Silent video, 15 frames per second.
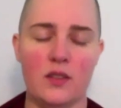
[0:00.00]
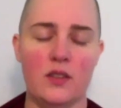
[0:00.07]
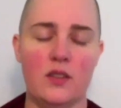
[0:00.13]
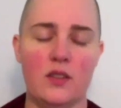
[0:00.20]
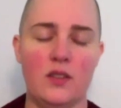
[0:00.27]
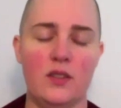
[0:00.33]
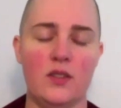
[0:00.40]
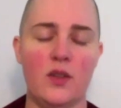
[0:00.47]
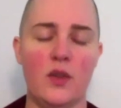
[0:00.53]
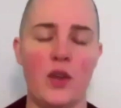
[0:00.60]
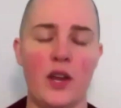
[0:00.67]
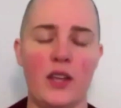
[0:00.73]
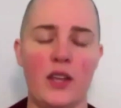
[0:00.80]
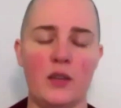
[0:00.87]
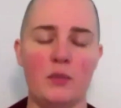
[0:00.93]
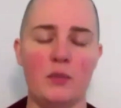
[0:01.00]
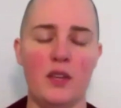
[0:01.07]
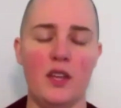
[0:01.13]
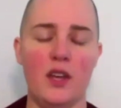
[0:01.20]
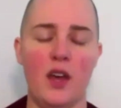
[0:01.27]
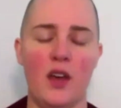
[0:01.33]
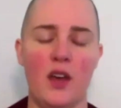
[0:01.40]
so that I can
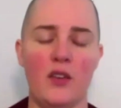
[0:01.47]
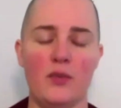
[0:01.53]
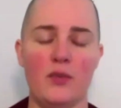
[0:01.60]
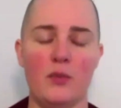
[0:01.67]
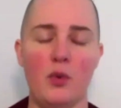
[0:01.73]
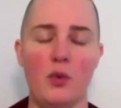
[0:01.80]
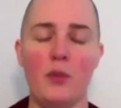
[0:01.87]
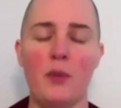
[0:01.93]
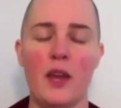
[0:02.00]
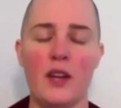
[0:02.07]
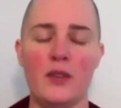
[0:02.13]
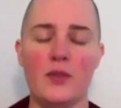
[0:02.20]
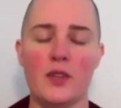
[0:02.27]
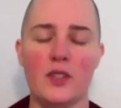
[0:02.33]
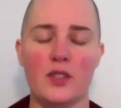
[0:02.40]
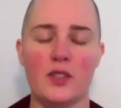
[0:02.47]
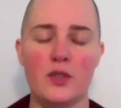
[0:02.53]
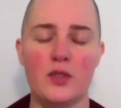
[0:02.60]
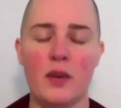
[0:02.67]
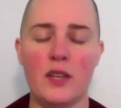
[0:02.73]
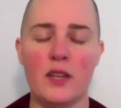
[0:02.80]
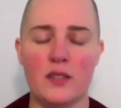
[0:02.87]
be of more benefit to
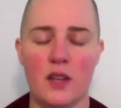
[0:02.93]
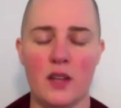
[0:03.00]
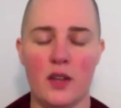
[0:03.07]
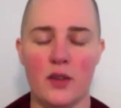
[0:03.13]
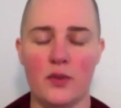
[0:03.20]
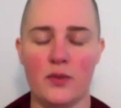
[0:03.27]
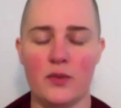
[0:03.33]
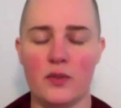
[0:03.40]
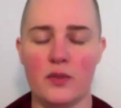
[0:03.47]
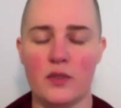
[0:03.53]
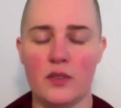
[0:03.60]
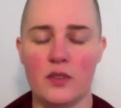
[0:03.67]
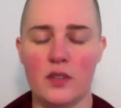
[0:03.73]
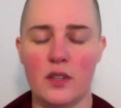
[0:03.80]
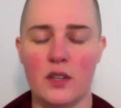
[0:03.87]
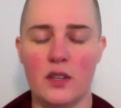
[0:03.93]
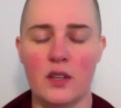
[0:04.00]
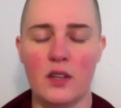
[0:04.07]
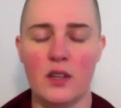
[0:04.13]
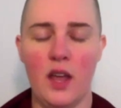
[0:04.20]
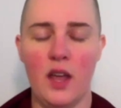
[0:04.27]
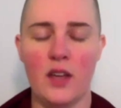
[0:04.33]
myself
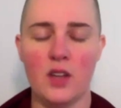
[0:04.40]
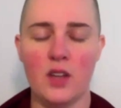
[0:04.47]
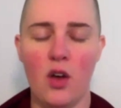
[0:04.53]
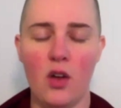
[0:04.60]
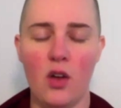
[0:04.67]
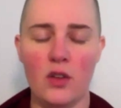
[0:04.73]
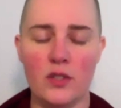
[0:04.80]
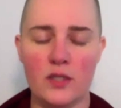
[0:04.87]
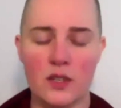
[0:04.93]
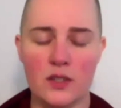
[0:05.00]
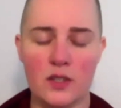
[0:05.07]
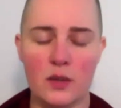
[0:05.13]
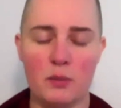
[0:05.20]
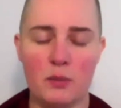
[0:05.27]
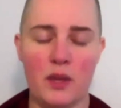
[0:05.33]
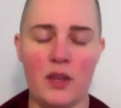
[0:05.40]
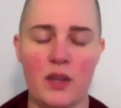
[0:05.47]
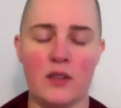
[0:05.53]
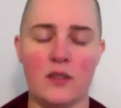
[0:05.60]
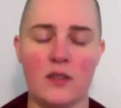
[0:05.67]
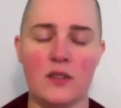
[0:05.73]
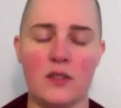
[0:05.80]
and to all sentient
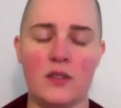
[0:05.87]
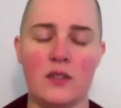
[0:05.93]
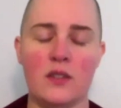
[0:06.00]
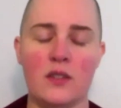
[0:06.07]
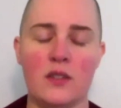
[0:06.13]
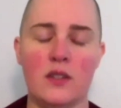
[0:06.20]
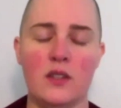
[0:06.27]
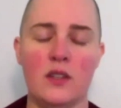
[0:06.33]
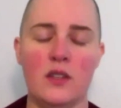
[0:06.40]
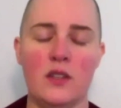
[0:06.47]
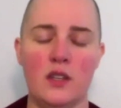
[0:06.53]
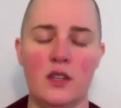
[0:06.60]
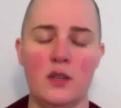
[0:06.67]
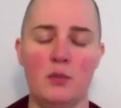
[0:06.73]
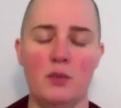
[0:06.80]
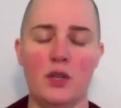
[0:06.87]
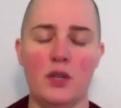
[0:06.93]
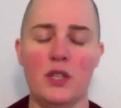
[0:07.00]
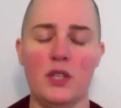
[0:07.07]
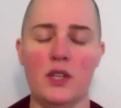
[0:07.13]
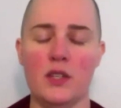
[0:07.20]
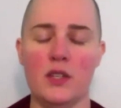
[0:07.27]
beings,
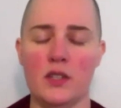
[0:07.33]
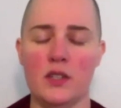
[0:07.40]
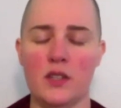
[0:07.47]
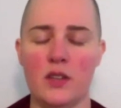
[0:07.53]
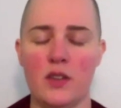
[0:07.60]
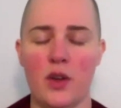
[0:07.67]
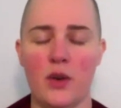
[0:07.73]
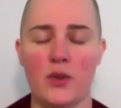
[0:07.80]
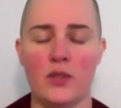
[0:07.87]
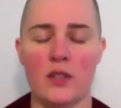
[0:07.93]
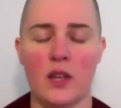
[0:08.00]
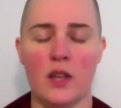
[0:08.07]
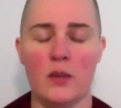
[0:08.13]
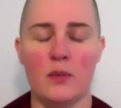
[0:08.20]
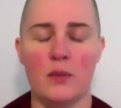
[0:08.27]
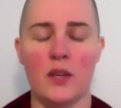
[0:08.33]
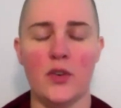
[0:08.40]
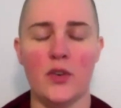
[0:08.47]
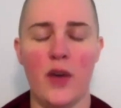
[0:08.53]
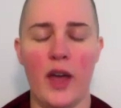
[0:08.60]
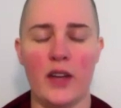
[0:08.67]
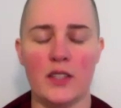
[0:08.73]
particularly those I'm
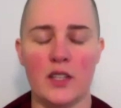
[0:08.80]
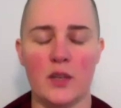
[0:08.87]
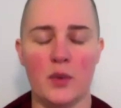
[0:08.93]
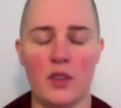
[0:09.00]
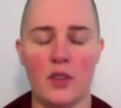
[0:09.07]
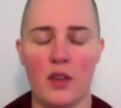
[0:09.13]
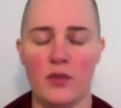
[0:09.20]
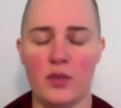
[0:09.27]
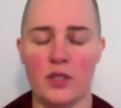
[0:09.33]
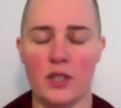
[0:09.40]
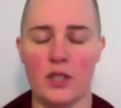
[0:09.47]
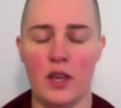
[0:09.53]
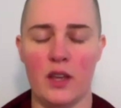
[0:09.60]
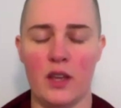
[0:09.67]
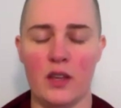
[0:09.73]
interacting with every day.